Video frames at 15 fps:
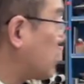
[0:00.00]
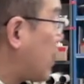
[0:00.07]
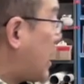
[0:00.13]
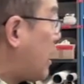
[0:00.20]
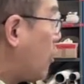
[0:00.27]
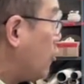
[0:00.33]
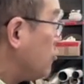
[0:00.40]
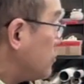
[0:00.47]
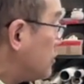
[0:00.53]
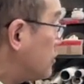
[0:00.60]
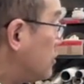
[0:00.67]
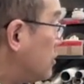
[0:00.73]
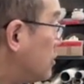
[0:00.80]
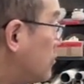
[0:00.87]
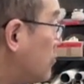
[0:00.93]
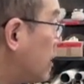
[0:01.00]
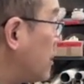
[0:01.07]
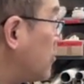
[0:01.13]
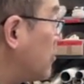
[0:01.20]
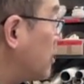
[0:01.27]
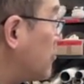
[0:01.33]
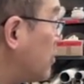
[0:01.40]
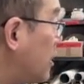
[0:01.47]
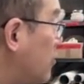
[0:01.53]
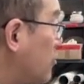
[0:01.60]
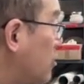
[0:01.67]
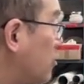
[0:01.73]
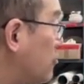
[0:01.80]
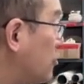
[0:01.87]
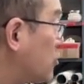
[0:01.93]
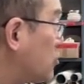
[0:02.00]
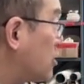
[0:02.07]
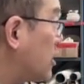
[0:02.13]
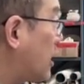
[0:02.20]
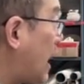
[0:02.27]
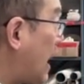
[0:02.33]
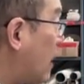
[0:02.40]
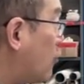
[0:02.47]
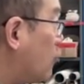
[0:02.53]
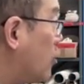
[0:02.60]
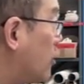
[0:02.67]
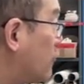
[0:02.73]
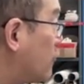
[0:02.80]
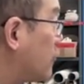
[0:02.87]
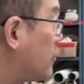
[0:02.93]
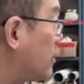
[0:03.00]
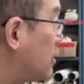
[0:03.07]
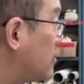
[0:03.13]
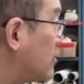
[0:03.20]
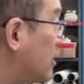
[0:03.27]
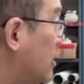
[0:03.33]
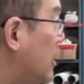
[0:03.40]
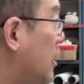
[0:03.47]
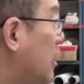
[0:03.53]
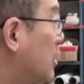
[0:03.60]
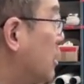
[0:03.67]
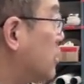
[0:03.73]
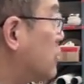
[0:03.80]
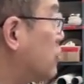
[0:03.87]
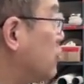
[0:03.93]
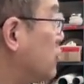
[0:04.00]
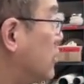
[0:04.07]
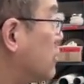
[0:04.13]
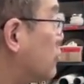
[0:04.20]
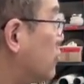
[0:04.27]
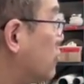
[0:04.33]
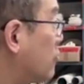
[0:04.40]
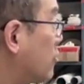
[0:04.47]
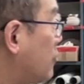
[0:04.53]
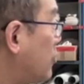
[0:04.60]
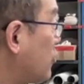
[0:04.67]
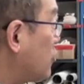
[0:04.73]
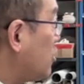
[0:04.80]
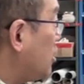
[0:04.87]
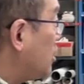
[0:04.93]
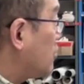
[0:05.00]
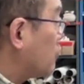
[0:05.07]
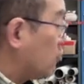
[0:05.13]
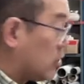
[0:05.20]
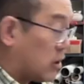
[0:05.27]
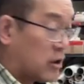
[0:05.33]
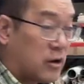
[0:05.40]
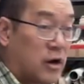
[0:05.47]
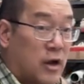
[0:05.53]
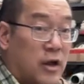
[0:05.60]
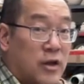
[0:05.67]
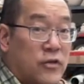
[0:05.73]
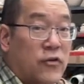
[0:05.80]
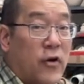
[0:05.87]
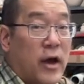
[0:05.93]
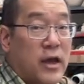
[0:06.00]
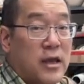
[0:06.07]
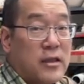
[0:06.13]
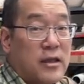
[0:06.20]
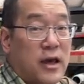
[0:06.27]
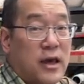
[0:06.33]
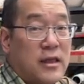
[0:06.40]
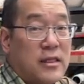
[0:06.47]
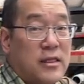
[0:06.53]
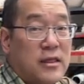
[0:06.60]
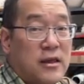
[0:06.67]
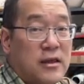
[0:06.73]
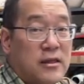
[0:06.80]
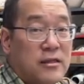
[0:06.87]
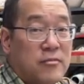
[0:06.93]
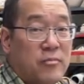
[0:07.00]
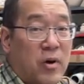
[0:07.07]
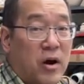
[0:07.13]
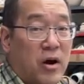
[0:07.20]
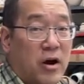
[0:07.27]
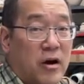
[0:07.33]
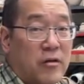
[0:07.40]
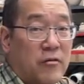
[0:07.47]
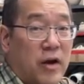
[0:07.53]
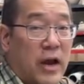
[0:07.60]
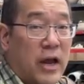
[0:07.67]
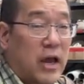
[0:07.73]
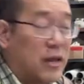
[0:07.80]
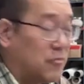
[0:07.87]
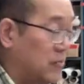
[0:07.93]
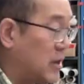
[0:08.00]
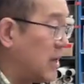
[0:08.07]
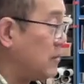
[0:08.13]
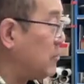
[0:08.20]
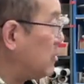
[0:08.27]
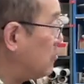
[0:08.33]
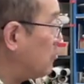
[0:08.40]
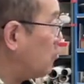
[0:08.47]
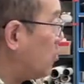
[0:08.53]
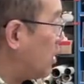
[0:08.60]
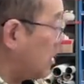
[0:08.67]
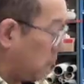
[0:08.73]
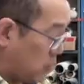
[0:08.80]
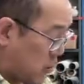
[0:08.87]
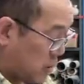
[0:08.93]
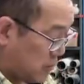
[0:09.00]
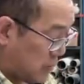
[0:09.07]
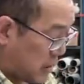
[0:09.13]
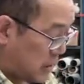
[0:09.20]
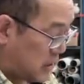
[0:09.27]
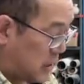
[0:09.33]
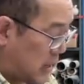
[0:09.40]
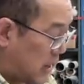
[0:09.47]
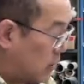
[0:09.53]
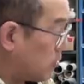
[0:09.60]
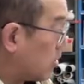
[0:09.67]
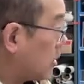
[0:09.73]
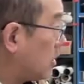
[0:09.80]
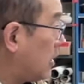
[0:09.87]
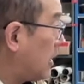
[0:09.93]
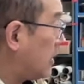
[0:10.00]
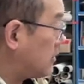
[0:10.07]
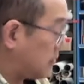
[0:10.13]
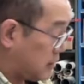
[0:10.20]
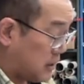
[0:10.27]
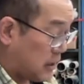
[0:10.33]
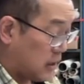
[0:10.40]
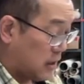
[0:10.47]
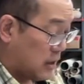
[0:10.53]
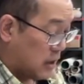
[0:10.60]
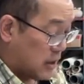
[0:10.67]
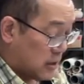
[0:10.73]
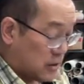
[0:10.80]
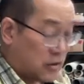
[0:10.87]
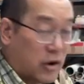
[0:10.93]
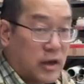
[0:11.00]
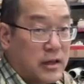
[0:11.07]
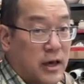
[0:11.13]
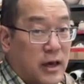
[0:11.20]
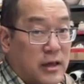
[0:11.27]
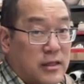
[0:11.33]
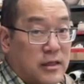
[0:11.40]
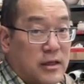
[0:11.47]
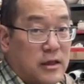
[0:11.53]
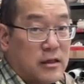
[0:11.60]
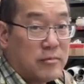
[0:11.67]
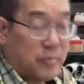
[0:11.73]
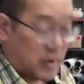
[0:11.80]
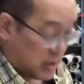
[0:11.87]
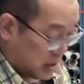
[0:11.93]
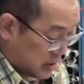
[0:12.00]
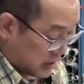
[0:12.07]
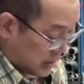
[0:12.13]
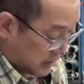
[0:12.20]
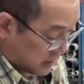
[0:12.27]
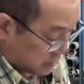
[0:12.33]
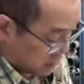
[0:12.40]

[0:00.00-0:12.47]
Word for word: out, right? Remember that? We were pushing it outward from the inside. Let's do this one where we push inward. So I could take this part, right, and maybe I want to make an hourglass thing. So I take this part and I could